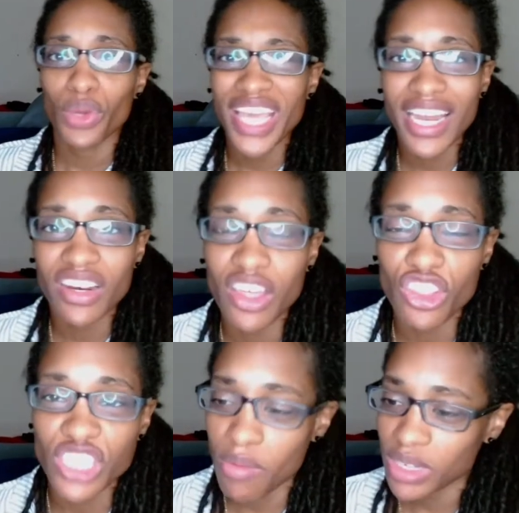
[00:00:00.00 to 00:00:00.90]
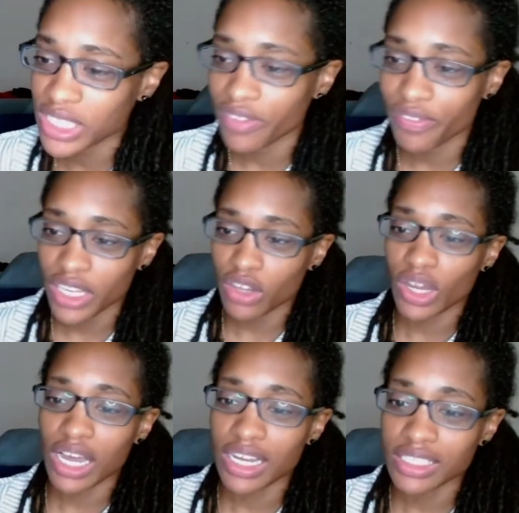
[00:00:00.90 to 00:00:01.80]
we got another Timeless Tim
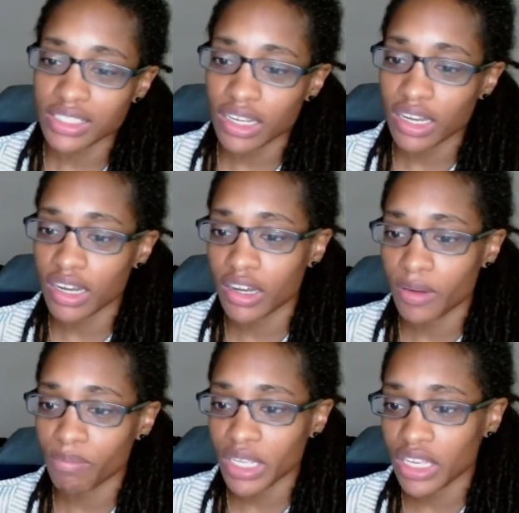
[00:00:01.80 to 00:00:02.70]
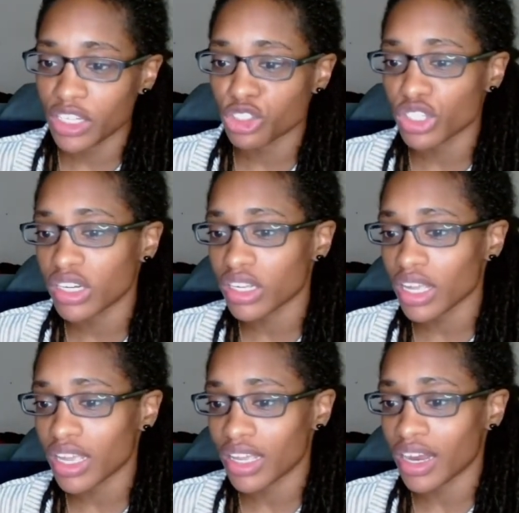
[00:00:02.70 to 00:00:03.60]
video guys um, getting
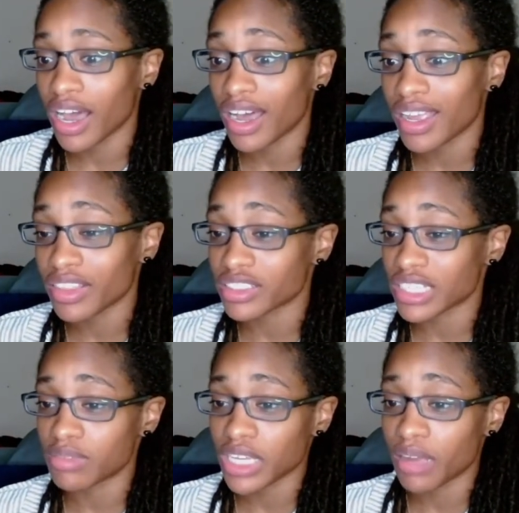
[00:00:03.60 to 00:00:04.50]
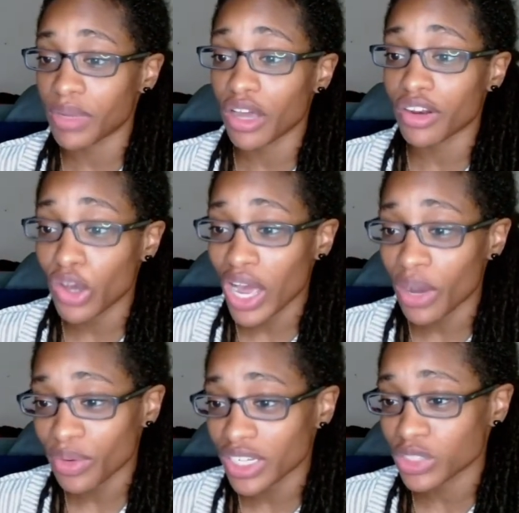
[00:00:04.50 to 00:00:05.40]
drunk and high at the same time y'all know
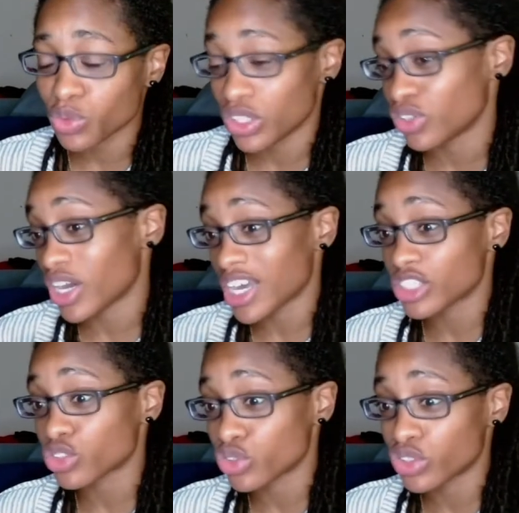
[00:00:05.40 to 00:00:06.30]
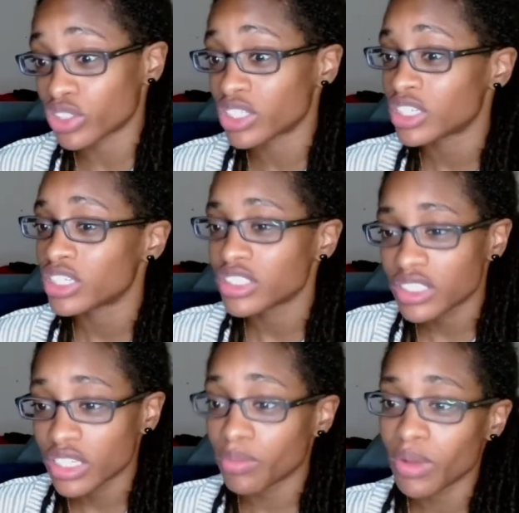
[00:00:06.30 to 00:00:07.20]
how it is when you're in high school
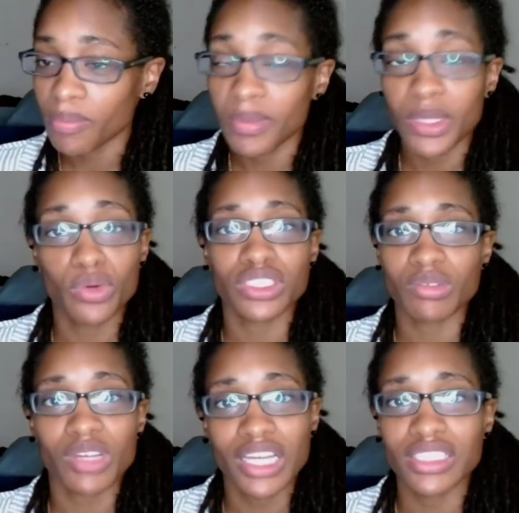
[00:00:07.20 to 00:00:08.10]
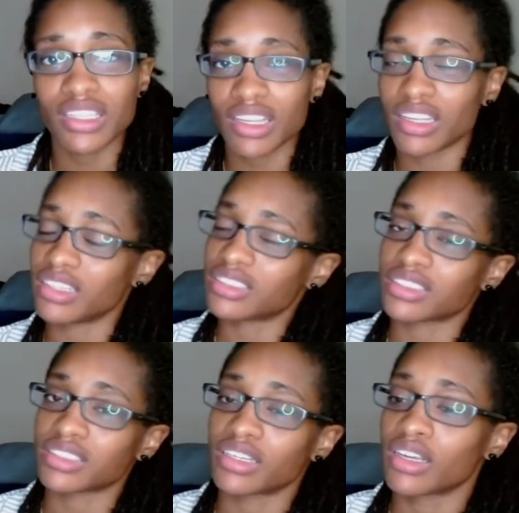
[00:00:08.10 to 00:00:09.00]
tim be doing some crazy
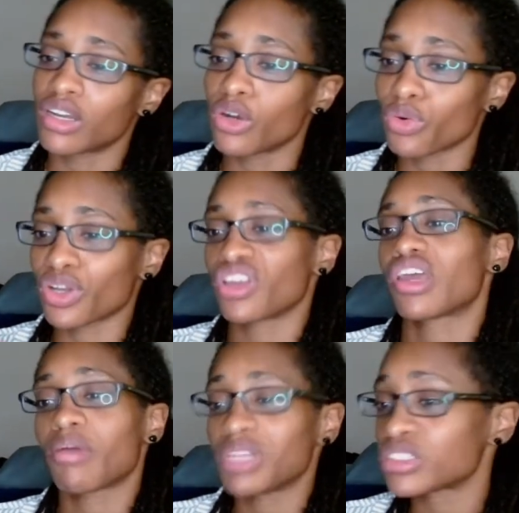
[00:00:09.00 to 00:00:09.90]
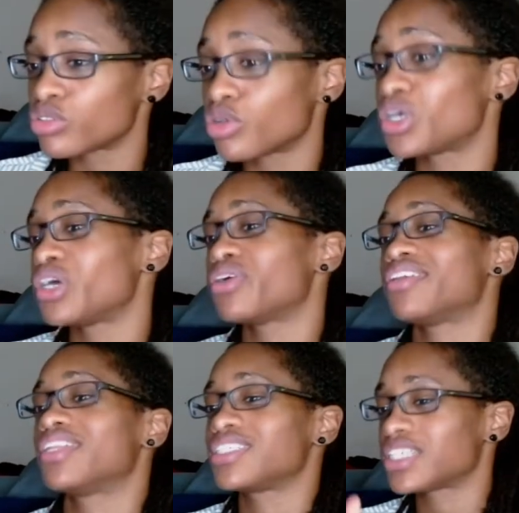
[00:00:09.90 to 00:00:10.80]
things right here i'm mr loyal
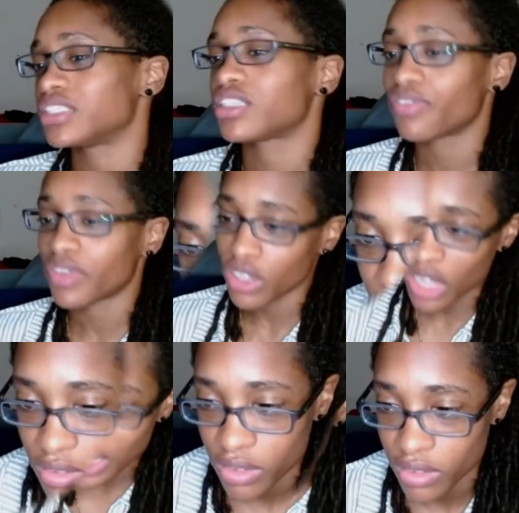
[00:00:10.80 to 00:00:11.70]
let's get into the video guys